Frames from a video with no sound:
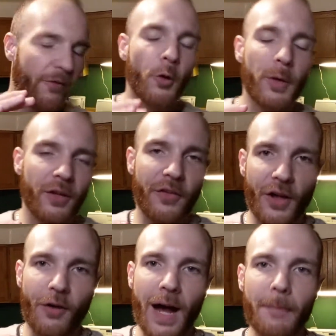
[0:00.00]
For real,
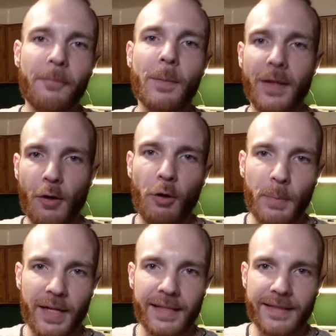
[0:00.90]
though, I'm from the Lower
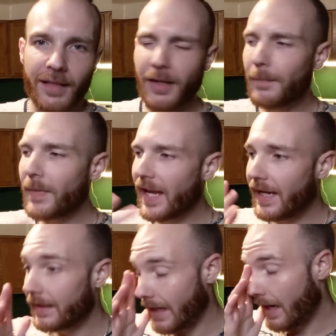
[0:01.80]
Peninsula,
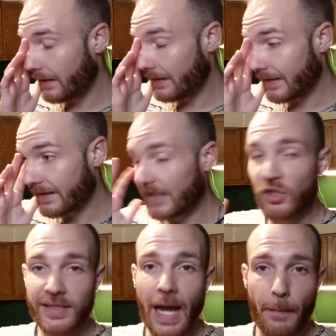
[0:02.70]
and since I
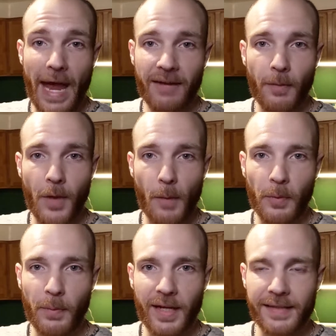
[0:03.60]
just got back from the
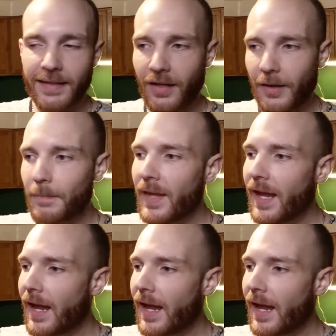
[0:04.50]
Upper Peninsula,